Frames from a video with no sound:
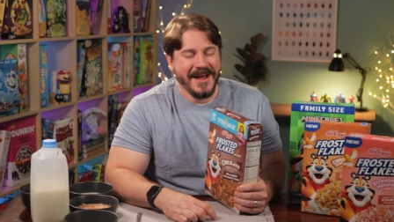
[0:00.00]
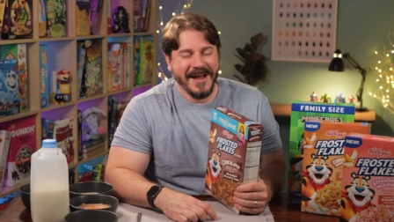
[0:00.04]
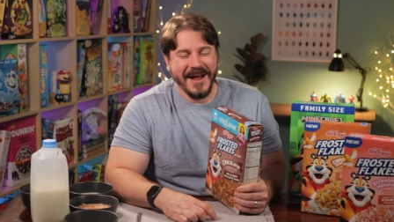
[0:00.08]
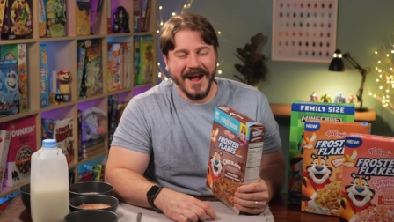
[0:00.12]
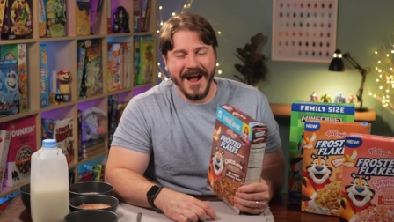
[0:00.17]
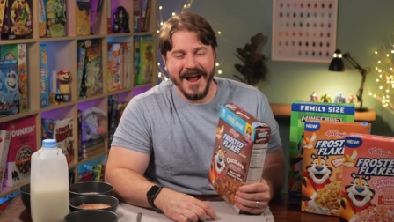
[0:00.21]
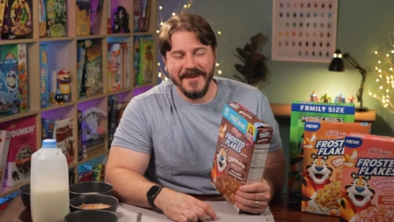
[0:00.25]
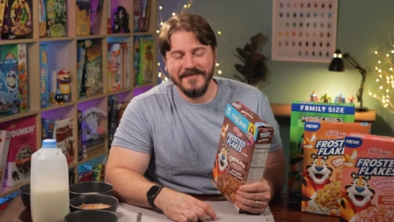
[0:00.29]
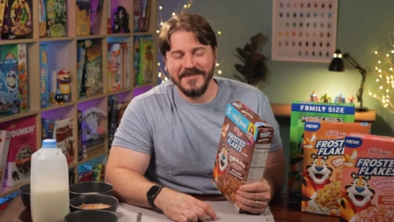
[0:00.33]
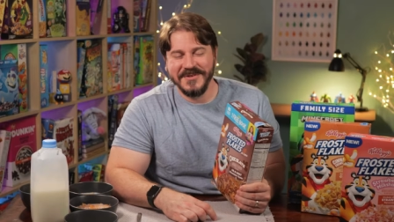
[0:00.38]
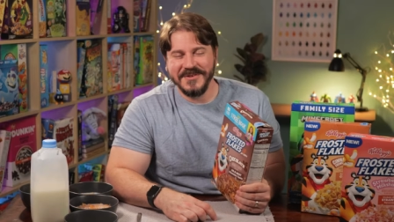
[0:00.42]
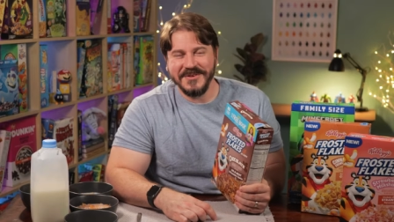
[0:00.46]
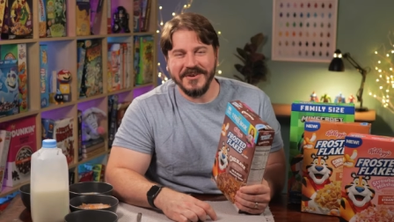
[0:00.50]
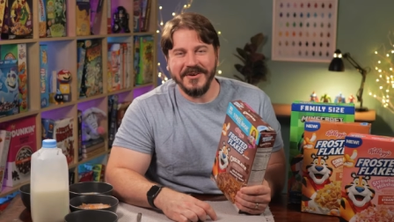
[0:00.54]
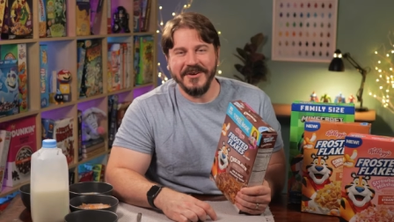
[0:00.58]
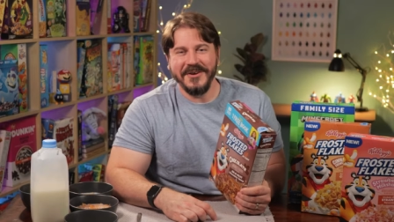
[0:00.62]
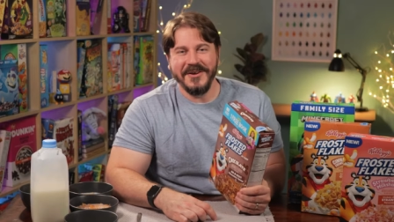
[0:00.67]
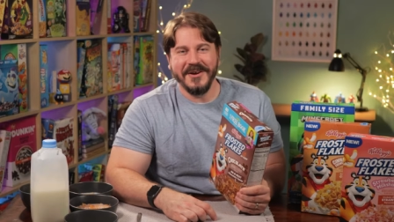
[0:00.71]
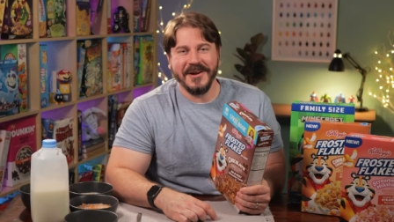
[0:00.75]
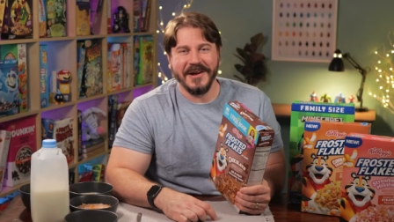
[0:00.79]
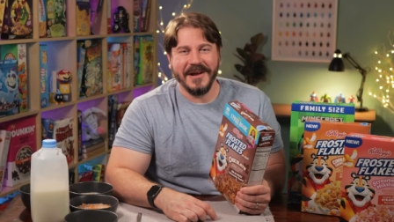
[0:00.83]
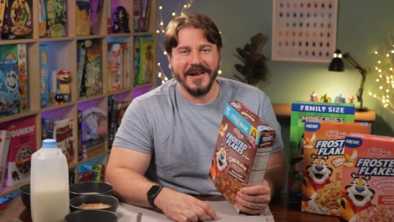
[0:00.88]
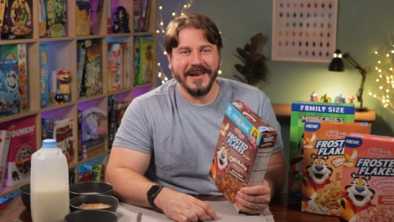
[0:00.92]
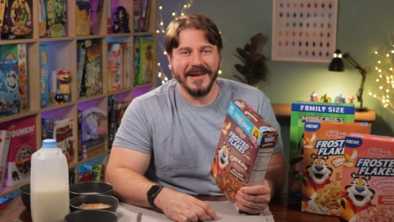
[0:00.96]
I'm sure
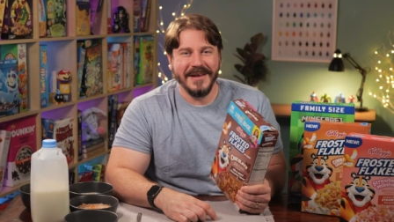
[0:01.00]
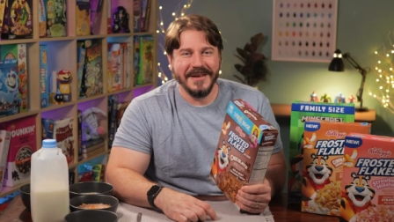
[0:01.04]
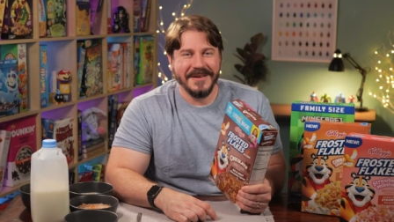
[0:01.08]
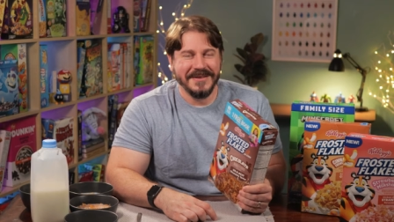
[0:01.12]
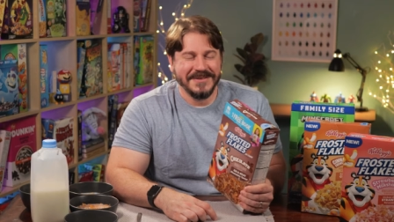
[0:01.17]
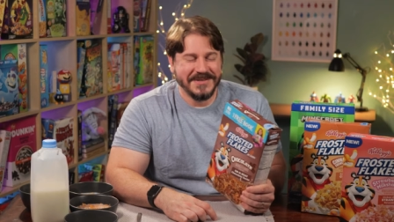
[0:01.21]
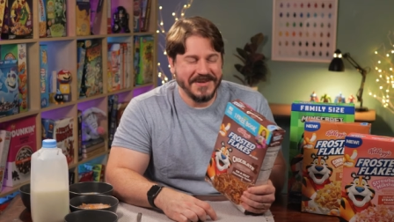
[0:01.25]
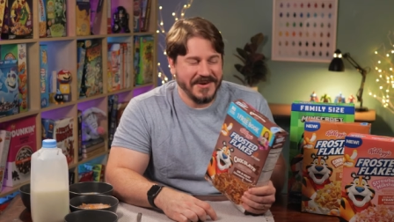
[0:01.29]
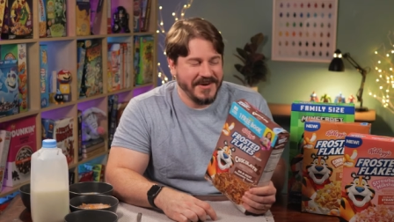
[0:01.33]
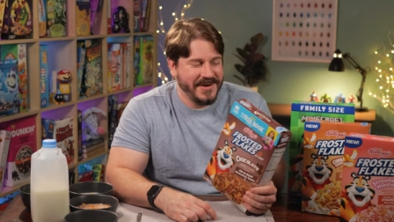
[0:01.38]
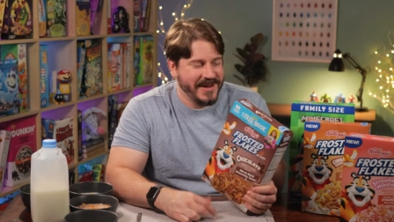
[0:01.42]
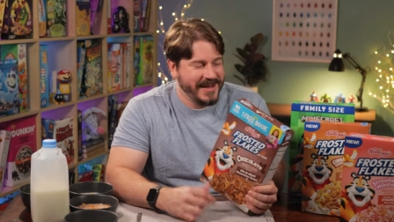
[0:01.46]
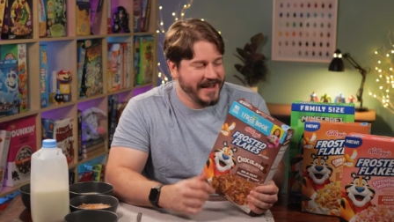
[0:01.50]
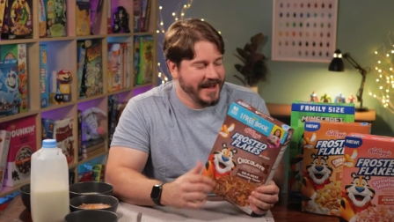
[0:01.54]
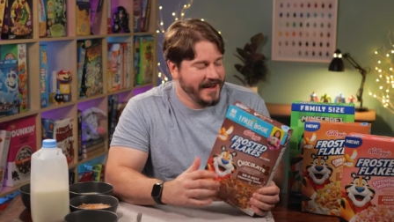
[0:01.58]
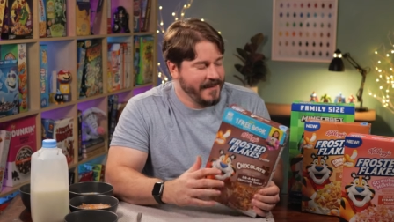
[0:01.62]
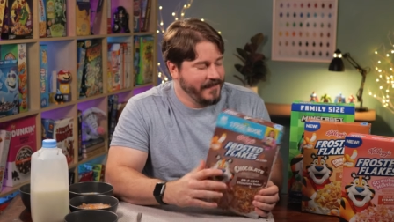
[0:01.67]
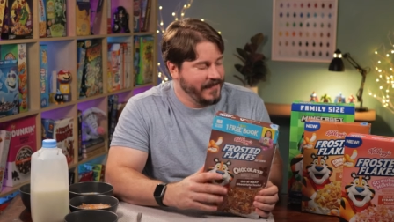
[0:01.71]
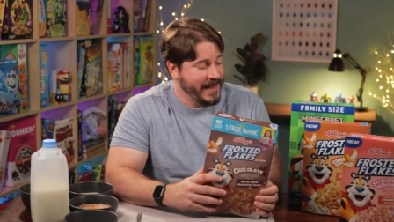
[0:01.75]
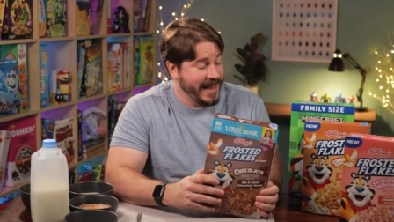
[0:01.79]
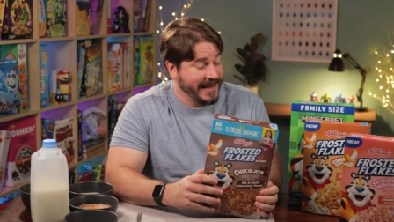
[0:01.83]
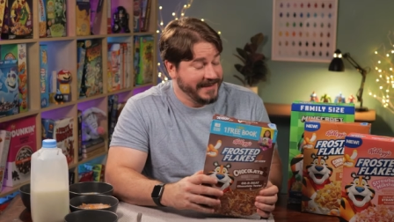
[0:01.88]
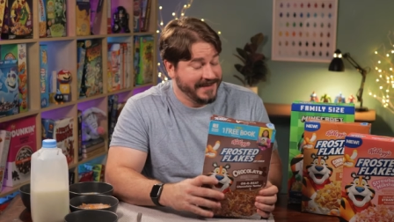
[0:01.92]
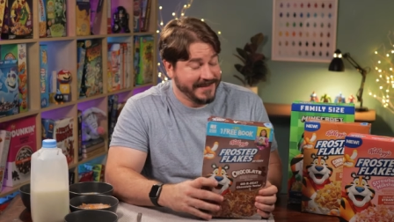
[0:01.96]
you're going to enjoy
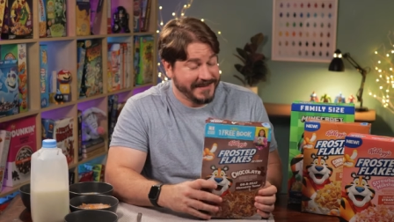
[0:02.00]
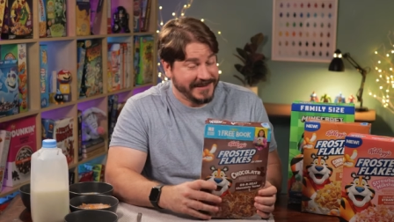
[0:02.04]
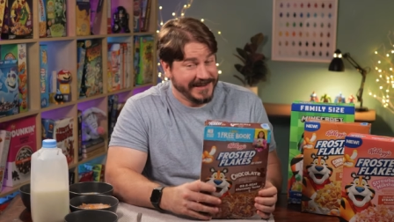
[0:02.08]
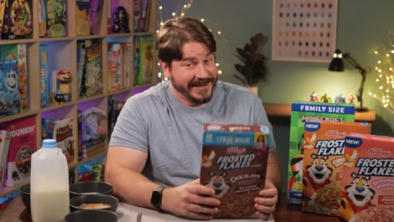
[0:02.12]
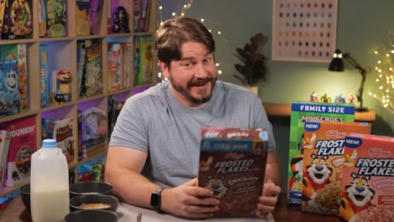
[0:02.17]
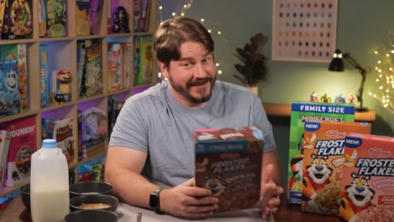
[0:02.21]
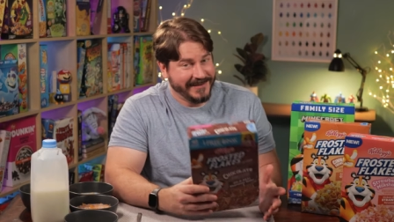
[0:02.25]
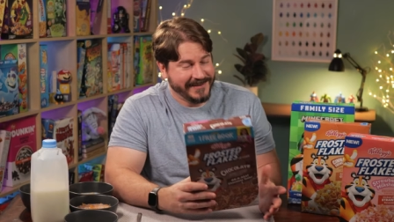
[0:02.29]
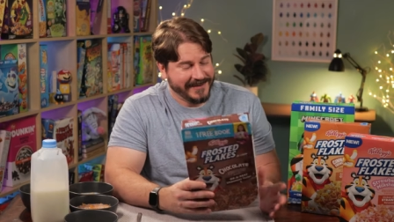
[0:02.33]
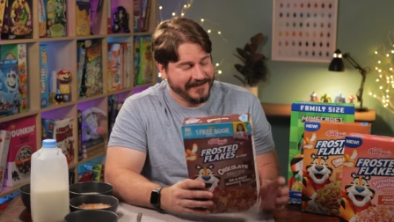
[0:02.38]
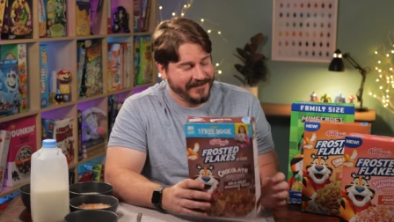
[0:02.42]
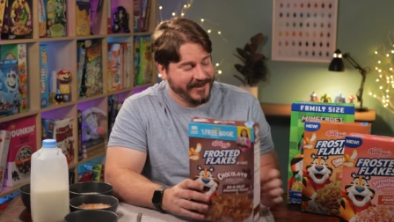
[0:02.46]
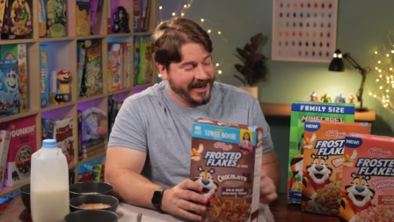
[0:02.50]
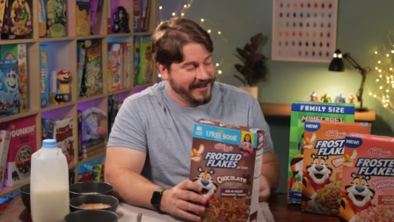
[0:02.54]
that suggestion.